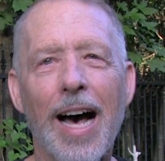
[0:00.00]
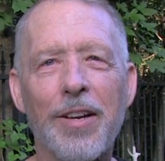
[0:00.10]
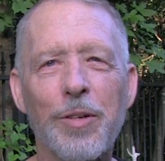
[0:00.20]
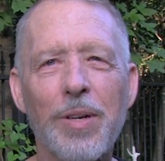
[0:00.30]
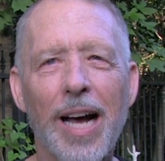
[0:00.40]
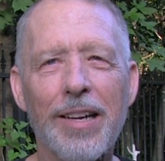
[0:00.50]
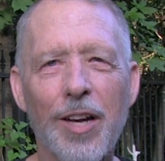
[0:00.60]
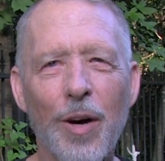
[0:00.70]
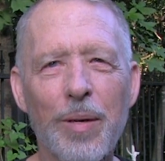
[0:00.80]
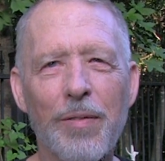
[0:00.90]
I do not
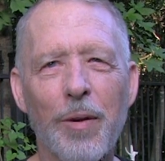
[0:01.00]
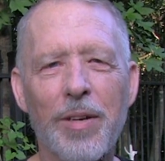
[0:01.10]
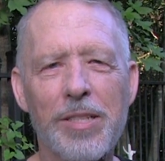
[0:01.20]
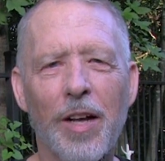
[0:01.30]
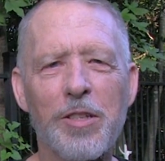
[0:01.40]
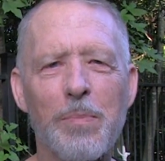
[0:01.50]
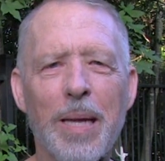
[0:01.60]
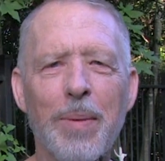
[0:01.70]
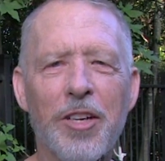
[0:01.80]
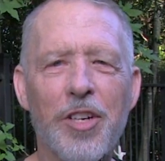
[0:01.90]
know if the results
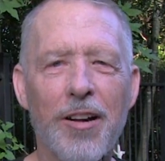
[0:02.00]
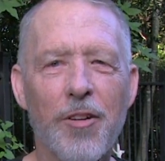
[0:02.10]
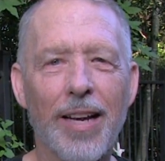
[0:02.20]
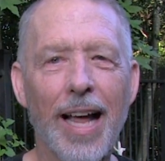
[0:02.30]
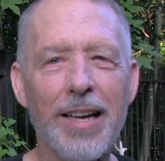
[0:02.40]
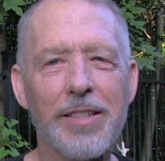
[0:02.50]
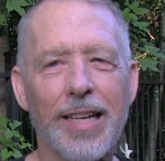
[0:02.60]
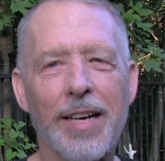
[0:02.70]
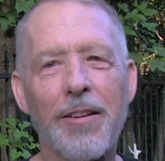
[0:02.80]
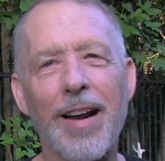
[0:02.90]
may be generalized
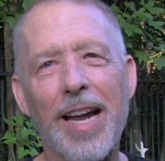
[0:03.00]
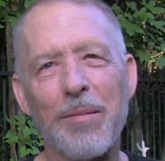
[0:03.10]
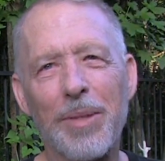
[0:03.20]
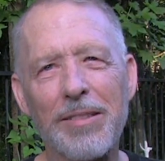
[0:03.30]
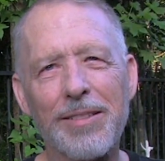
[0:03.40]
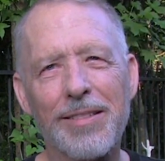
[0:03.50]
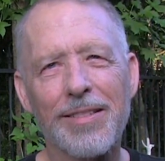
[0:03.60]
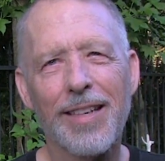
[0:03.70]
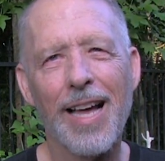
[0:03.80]
to other animals.